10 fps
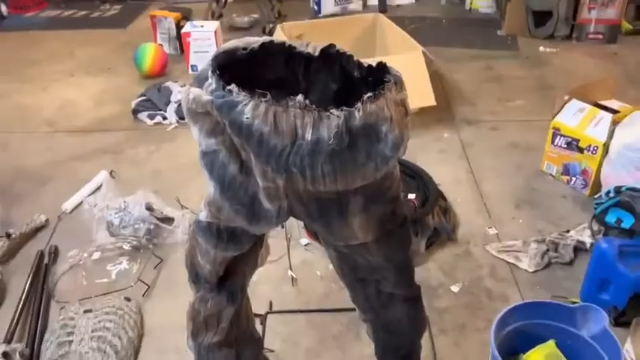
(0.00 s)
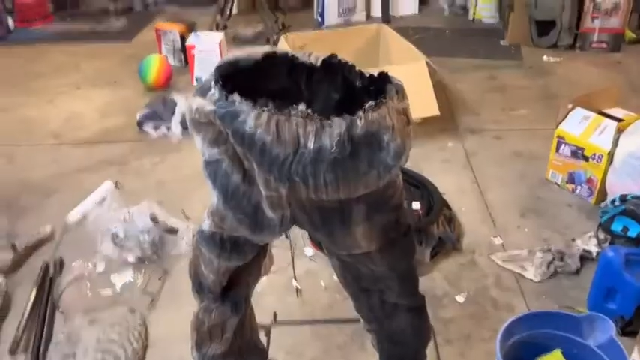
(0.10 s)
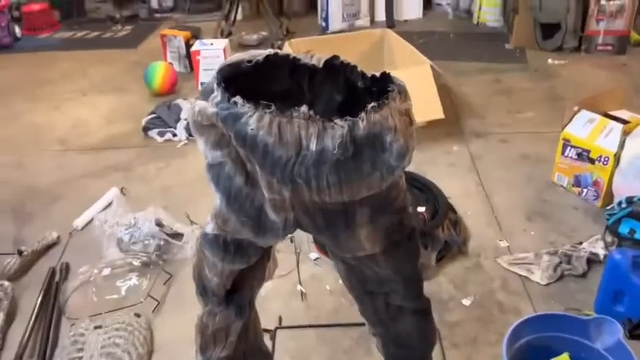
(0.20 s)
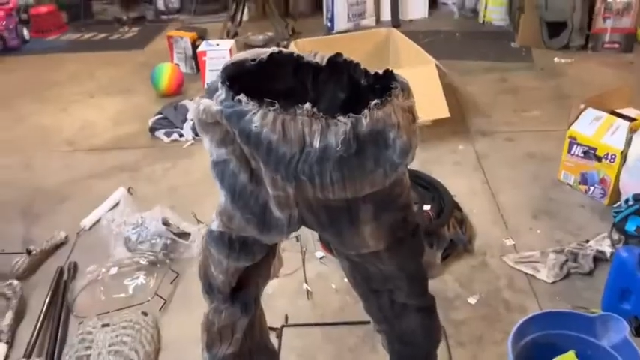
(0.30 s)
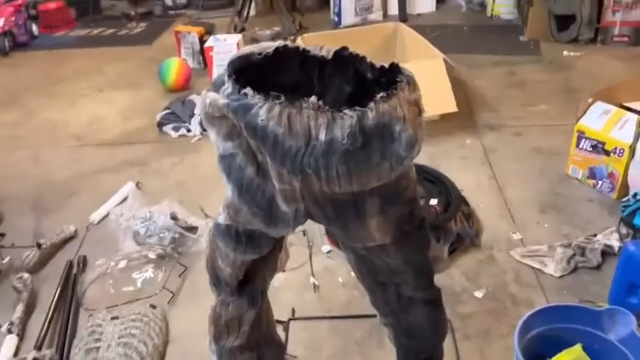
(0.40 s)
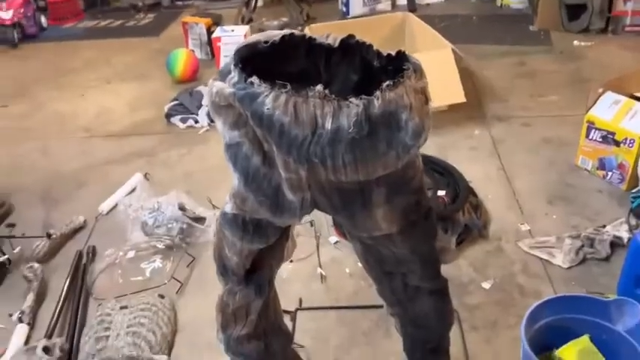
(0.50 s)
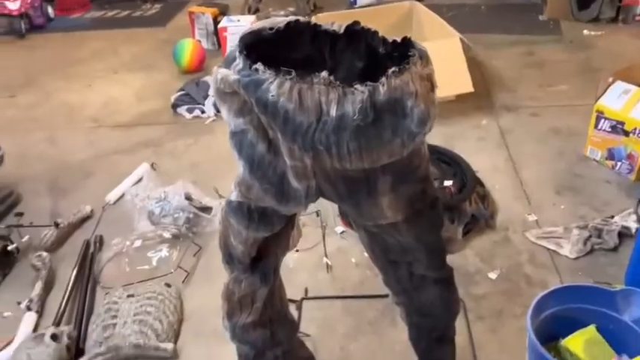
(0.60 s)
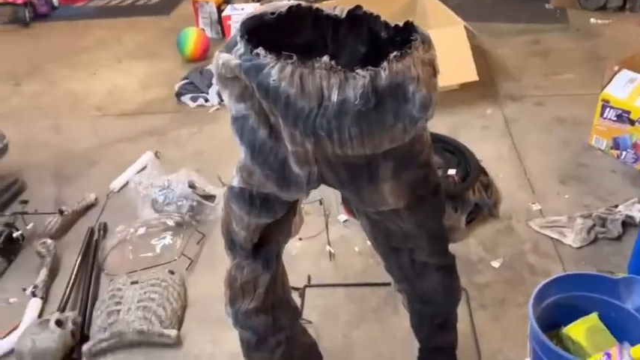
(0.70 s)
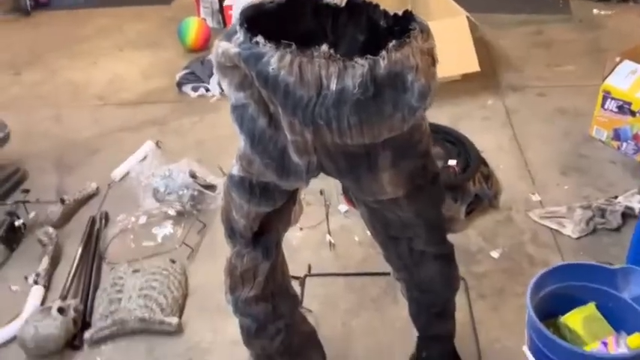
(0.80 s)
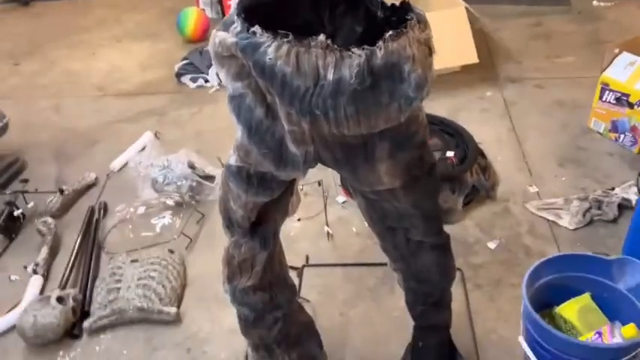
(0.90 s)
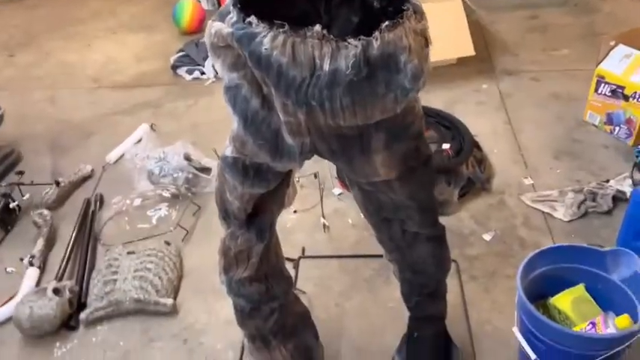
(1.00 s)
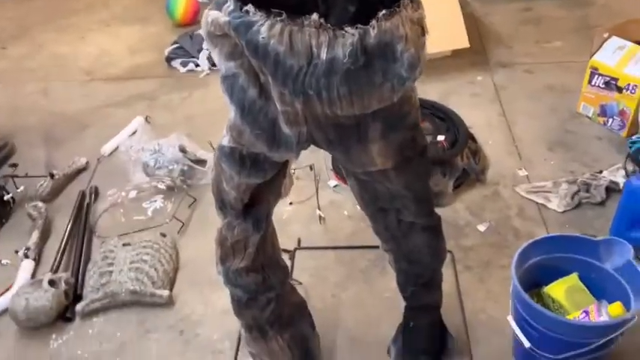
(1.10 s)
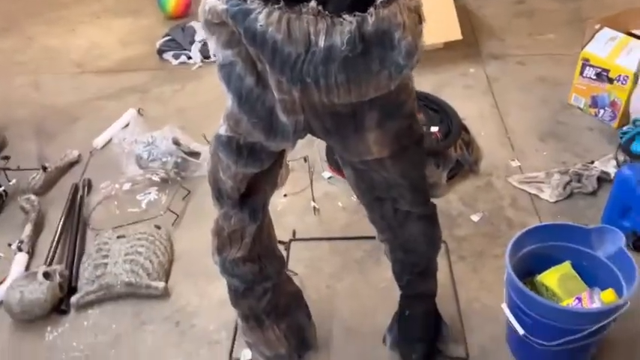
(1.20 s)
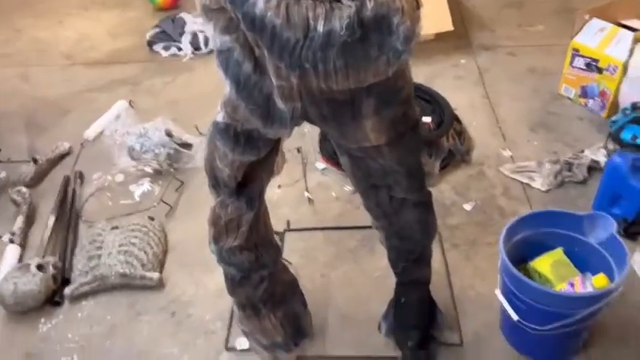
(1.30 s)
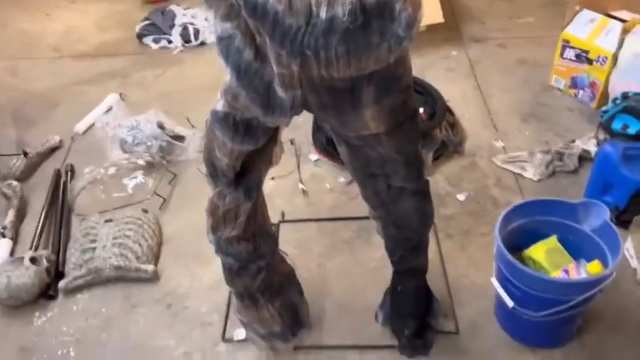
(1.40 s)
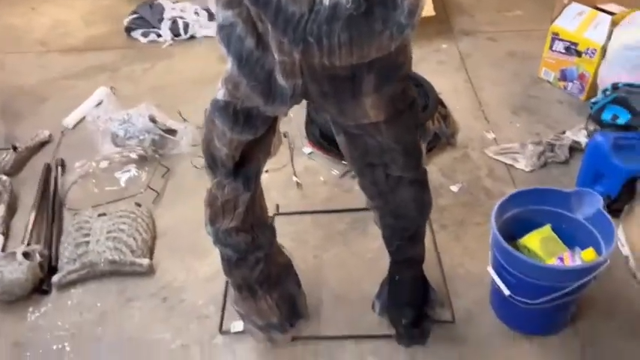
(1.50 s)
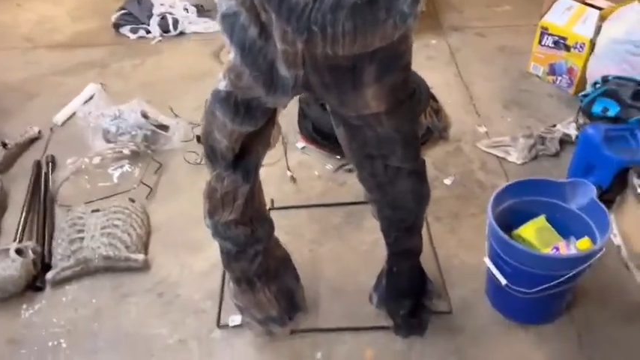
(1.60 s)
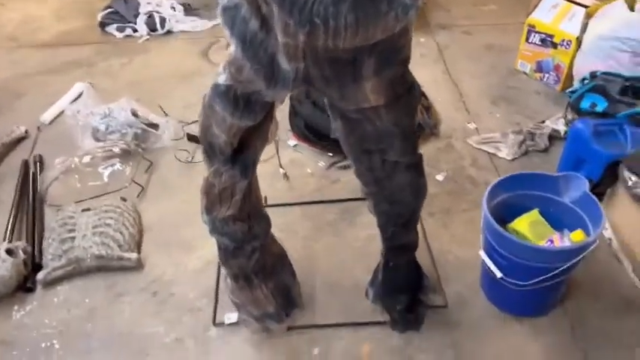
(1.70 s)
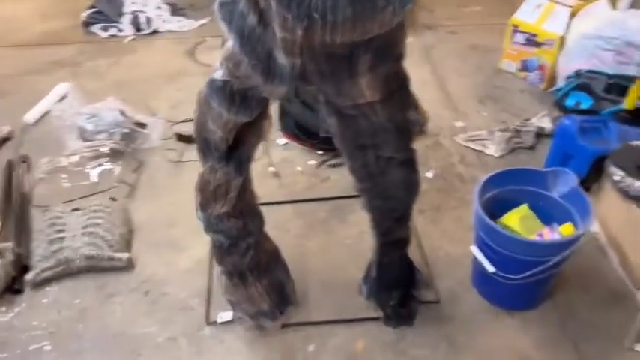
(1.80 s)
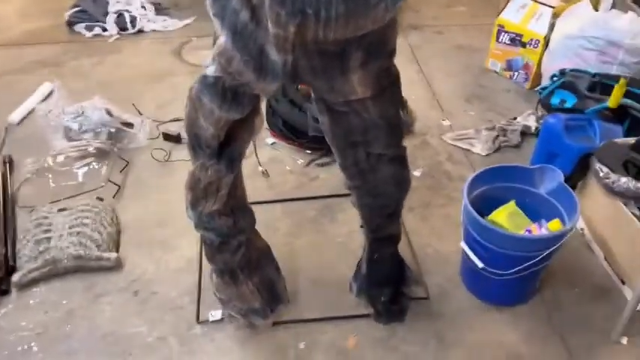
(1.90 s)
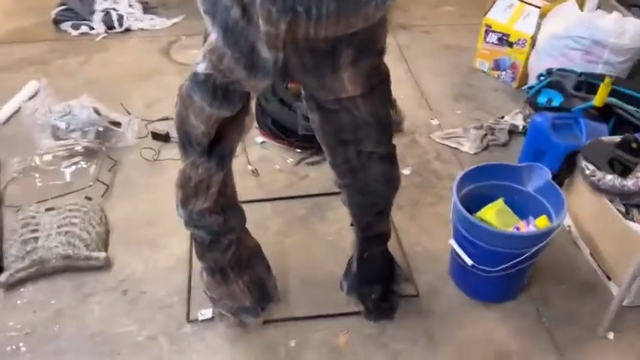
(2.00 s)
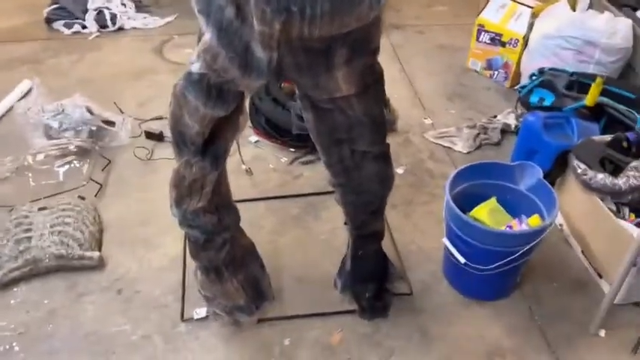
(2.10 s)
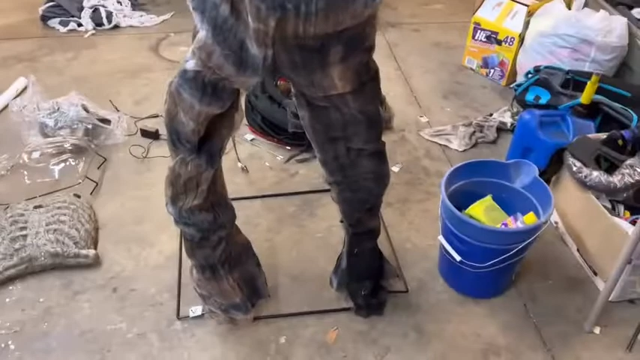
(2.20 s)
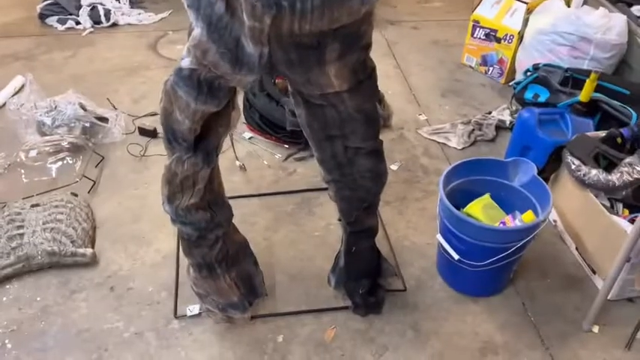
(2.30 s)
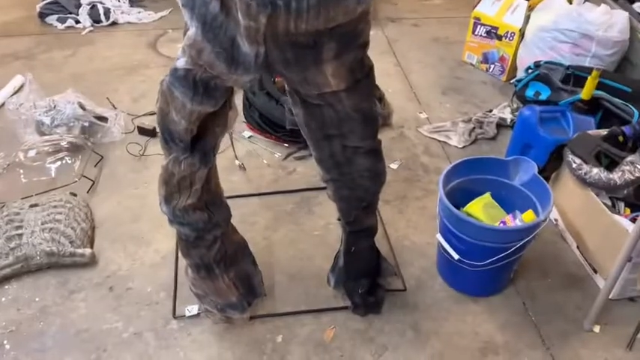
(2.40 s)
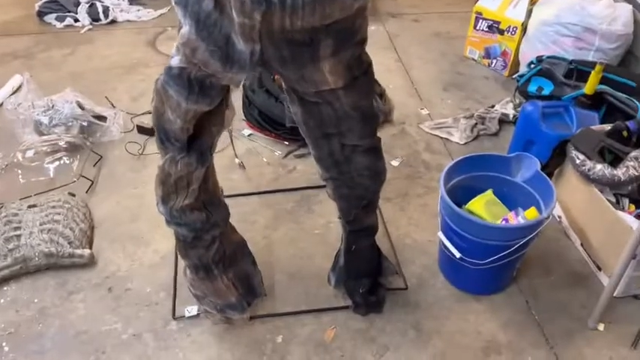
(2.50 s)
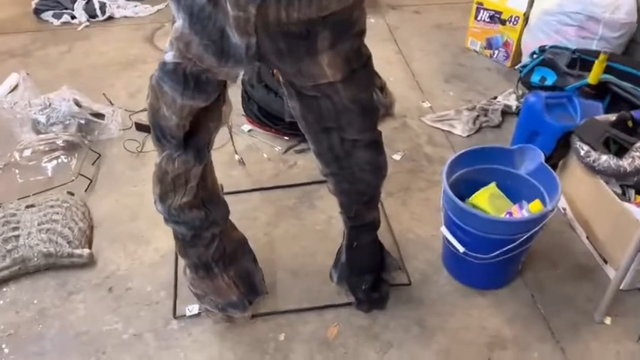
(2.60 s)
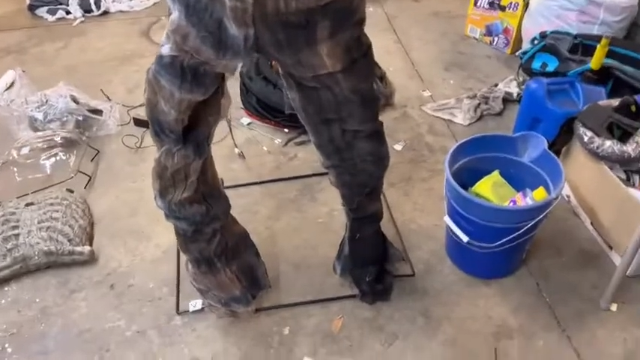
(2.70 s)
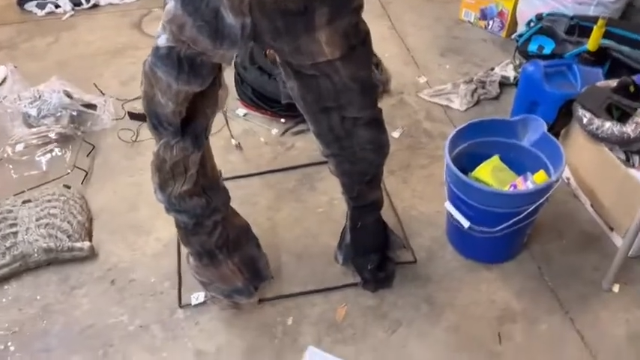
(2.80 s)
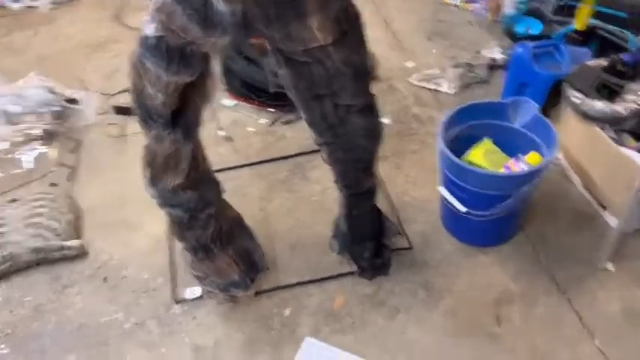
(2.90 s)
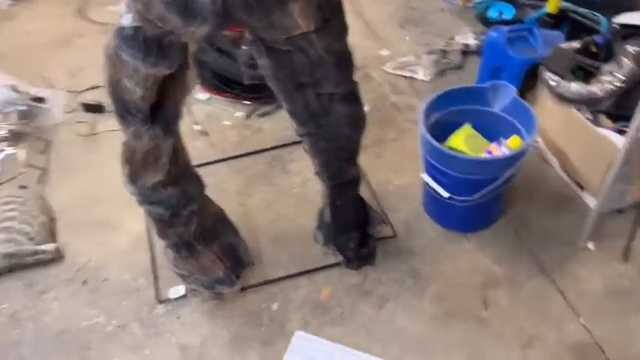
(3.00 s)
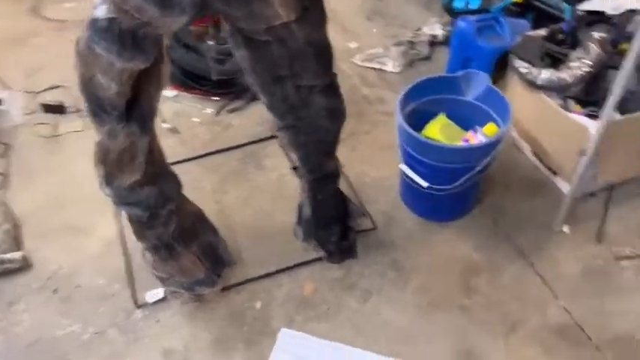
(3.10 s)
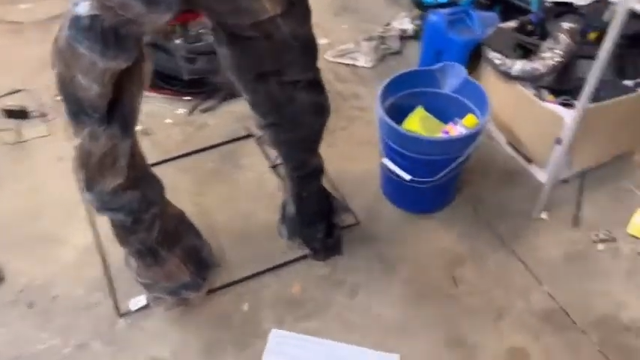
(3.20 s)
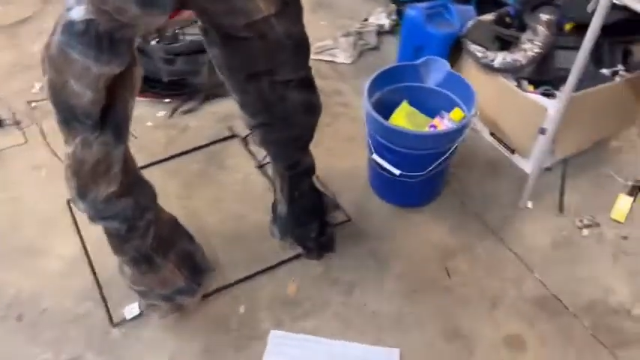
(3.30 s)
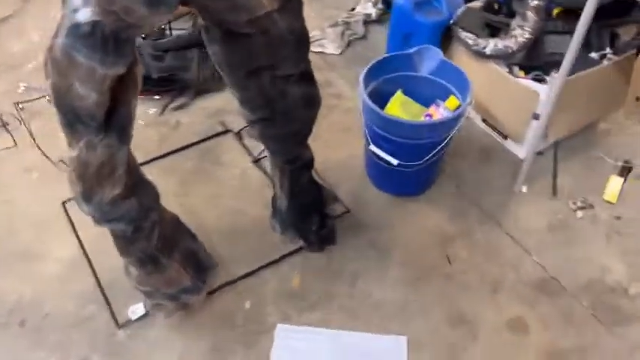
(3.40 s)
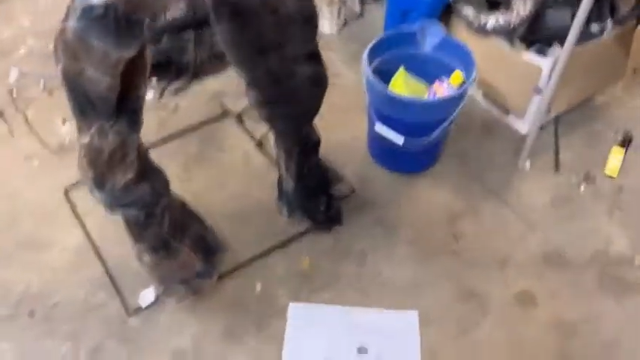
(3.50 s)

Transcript: No face is visible, so there are no lips to read.